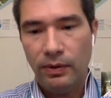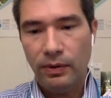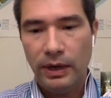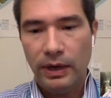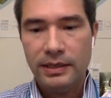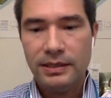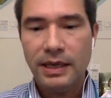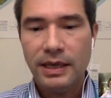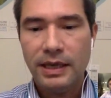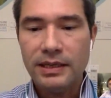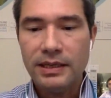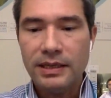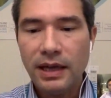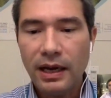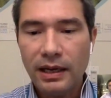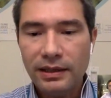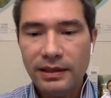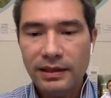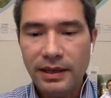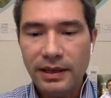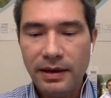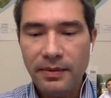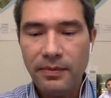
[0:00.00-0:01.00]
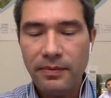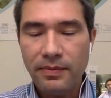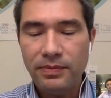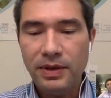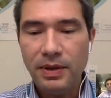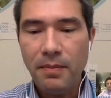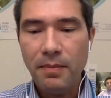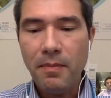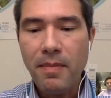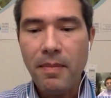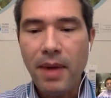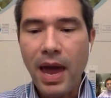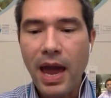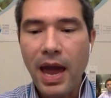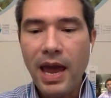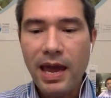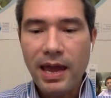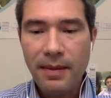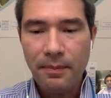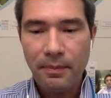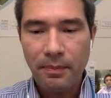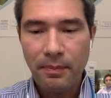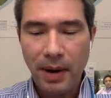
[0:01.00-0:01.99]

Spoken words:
it's not the main